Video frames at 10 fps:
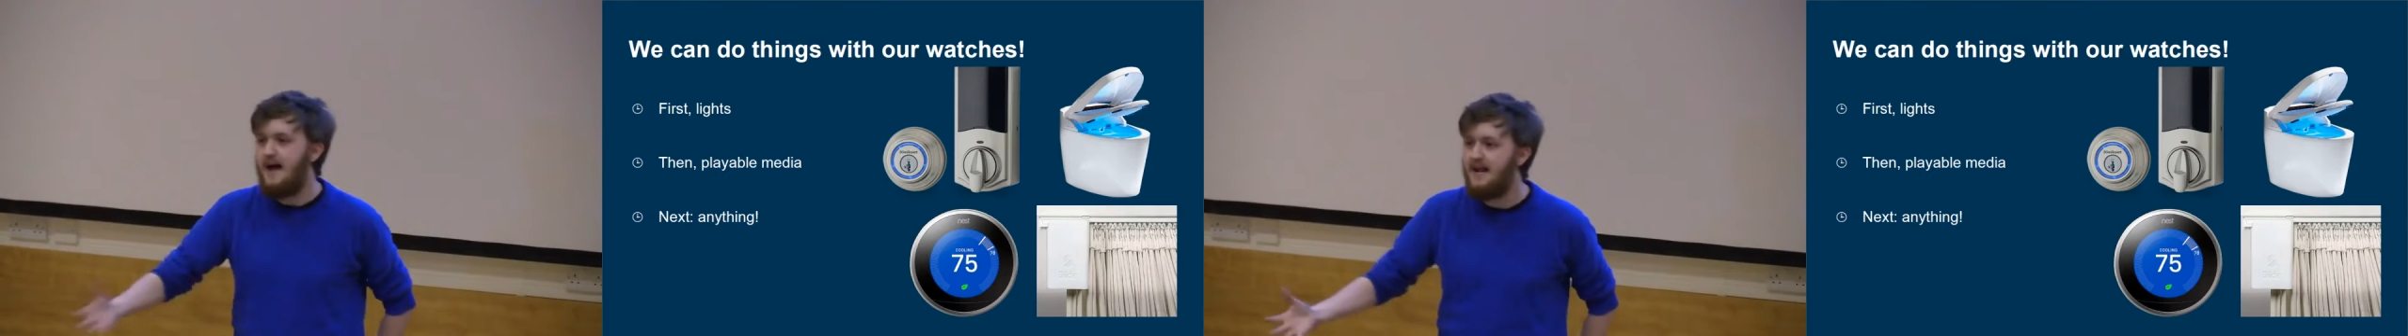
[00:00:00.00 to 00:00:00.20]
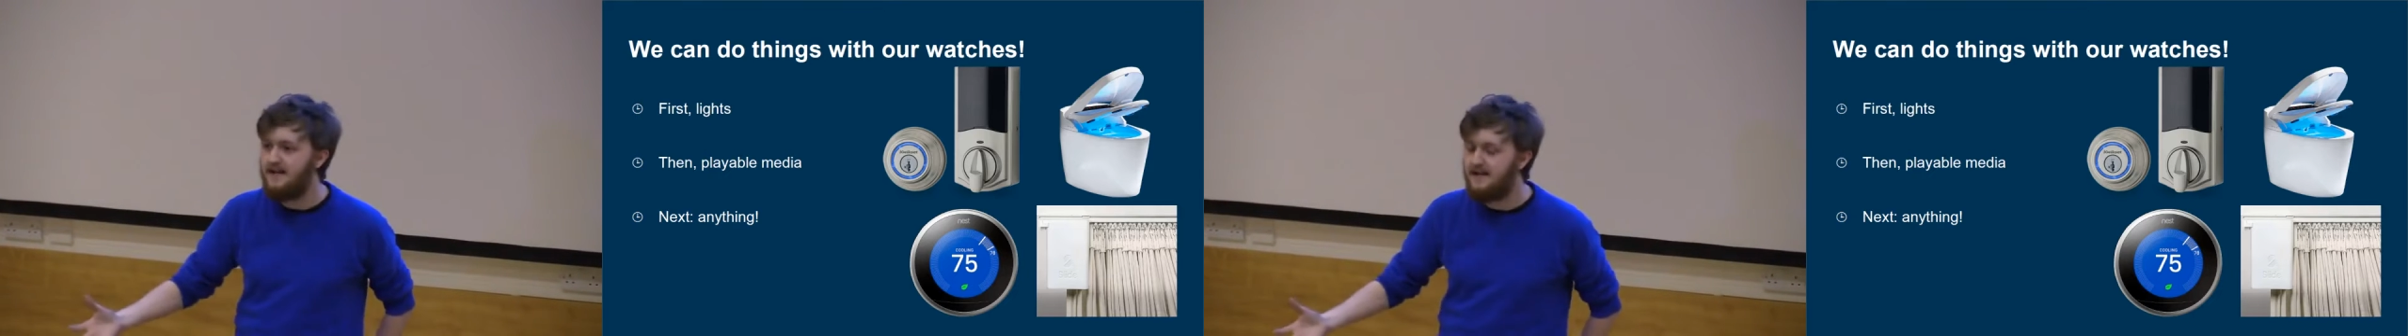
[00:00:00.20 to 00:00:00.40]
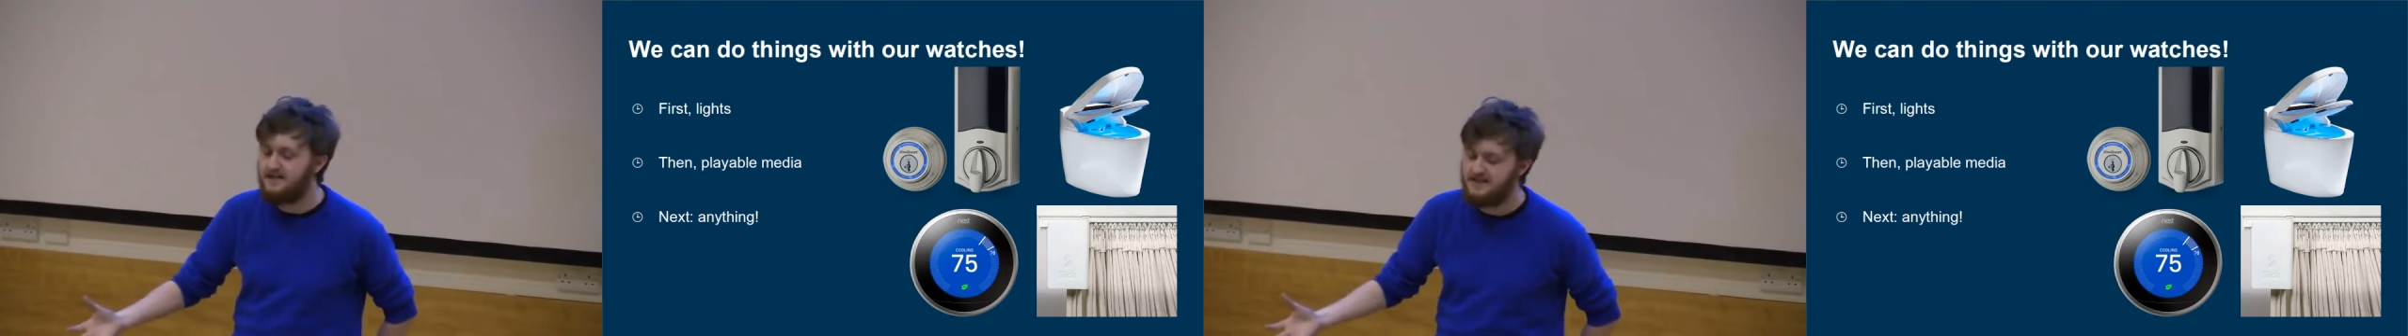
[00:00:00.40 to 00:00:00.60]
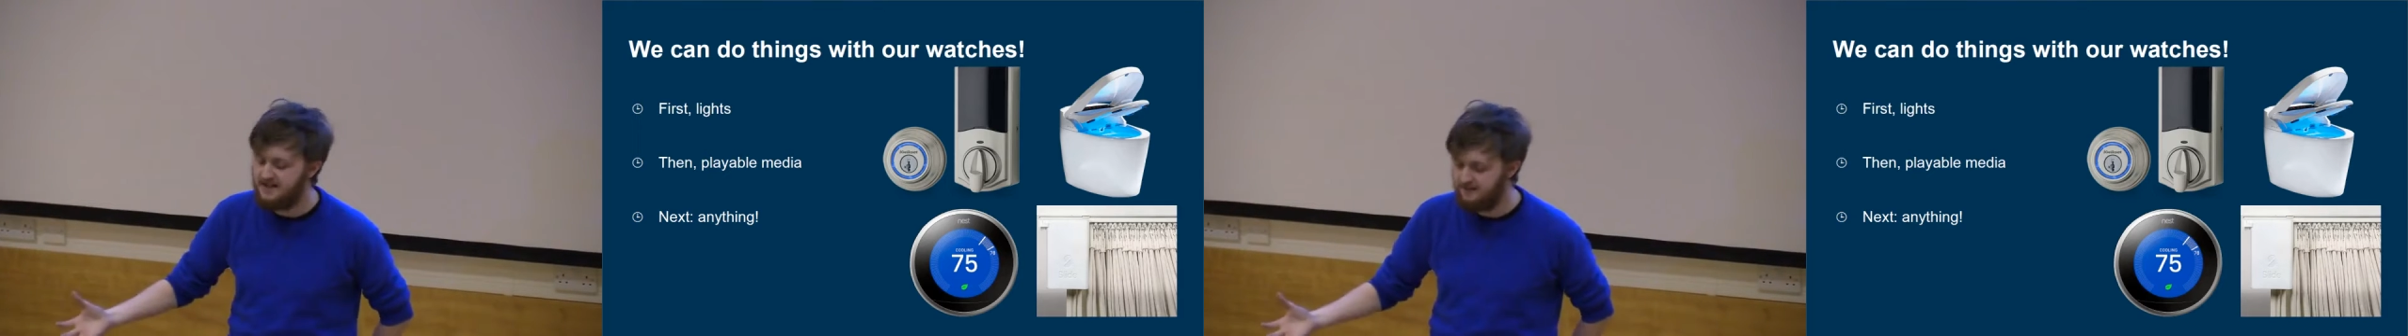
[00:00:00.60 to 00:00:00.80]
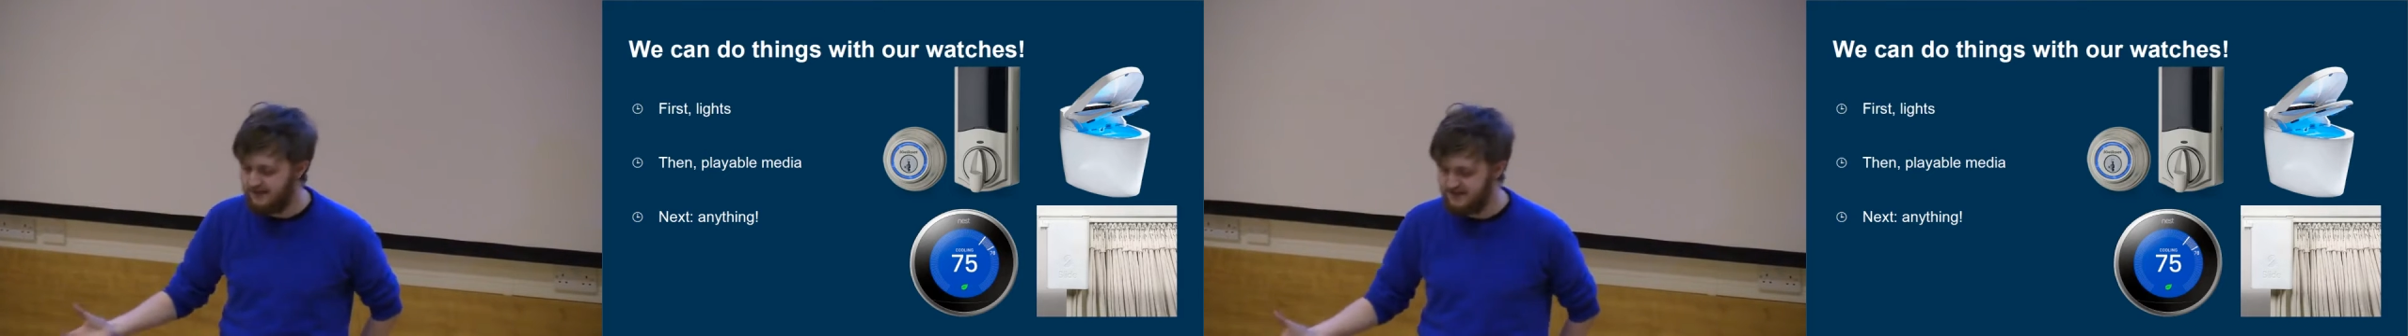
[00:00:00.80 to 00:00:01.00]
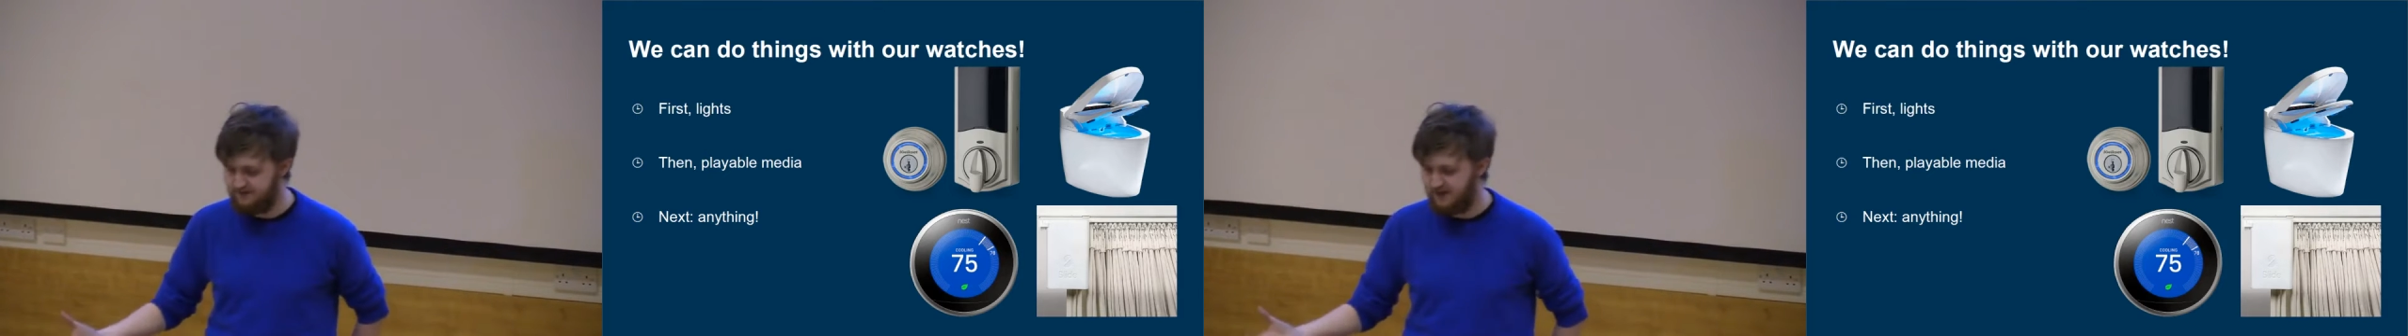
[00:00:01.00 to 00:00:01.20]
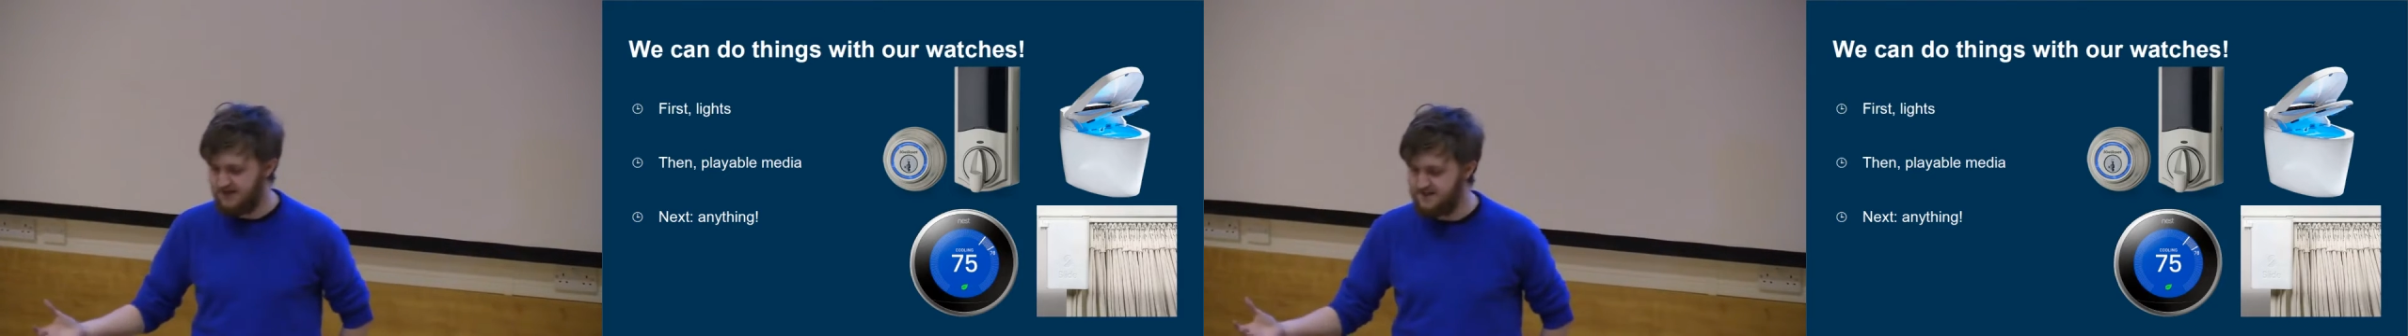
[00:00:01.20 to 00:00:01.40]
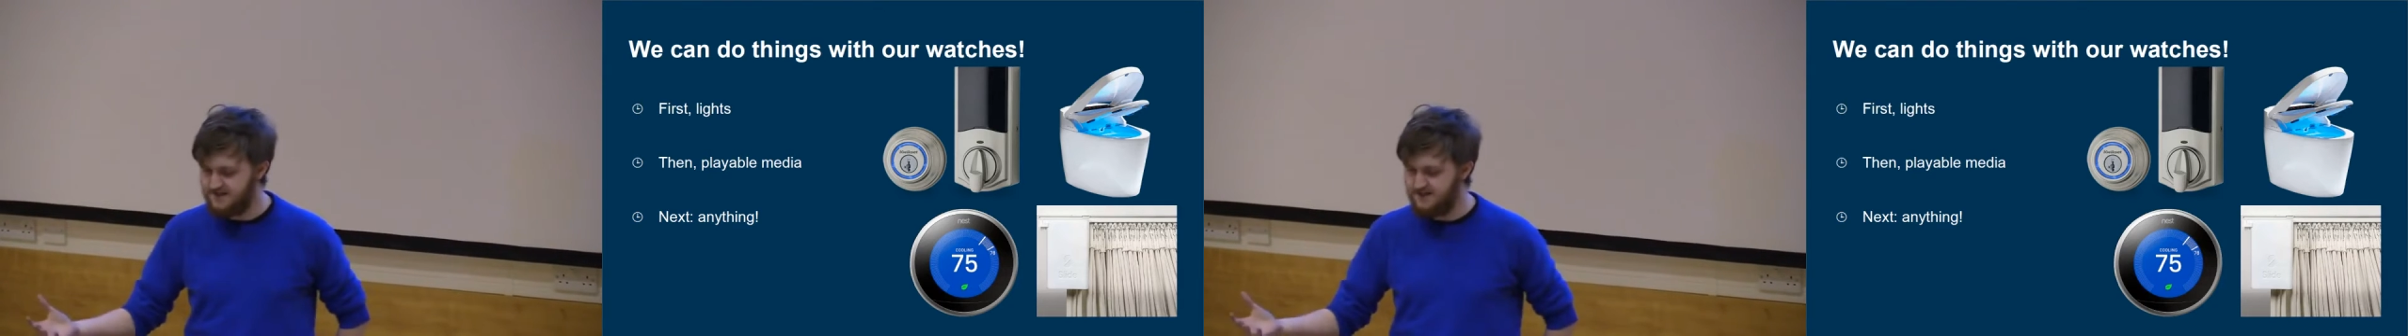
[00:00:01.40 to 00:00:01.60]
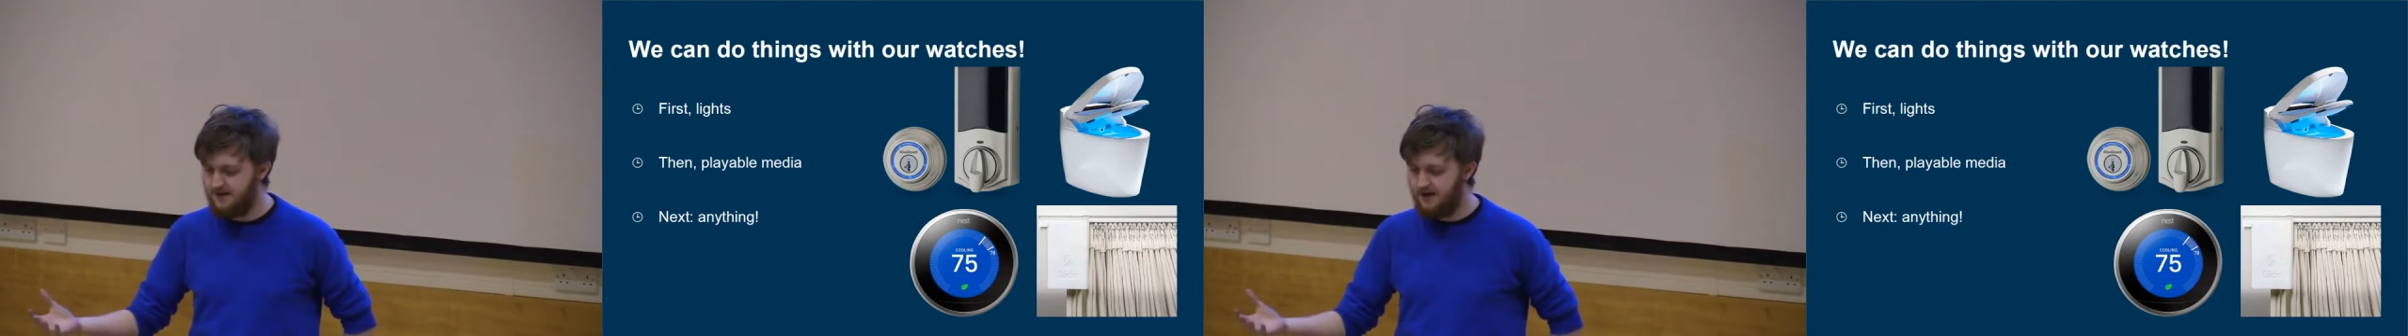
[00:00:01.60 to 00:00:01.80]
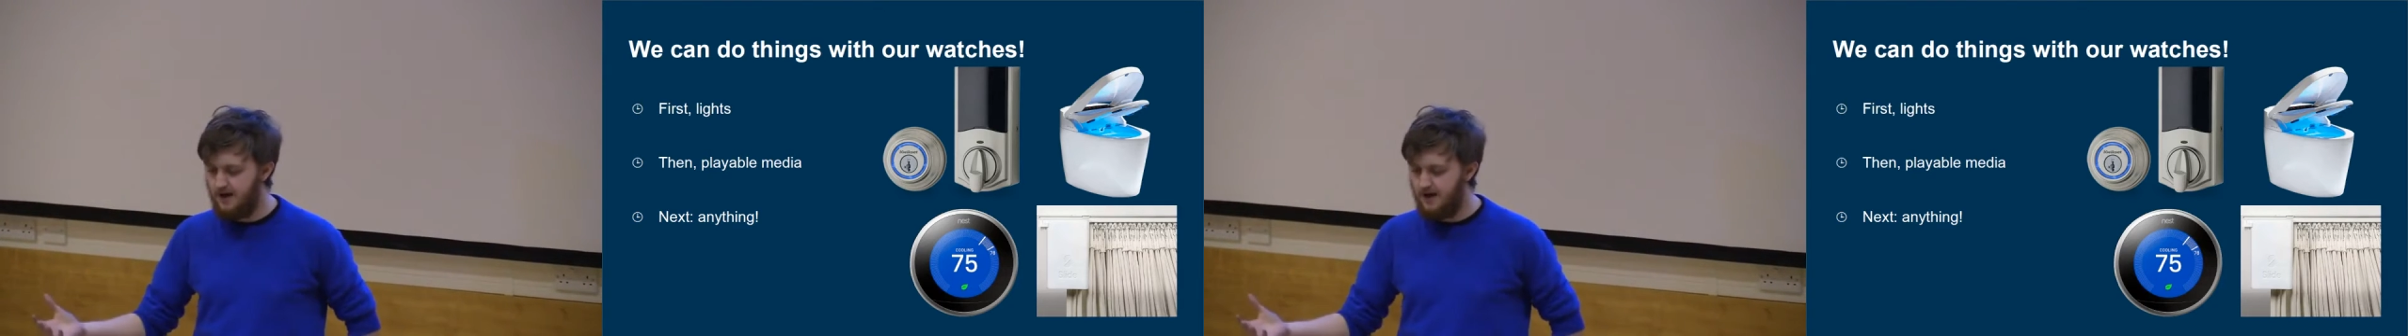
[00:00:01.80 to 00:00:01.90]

any Internet of Things device.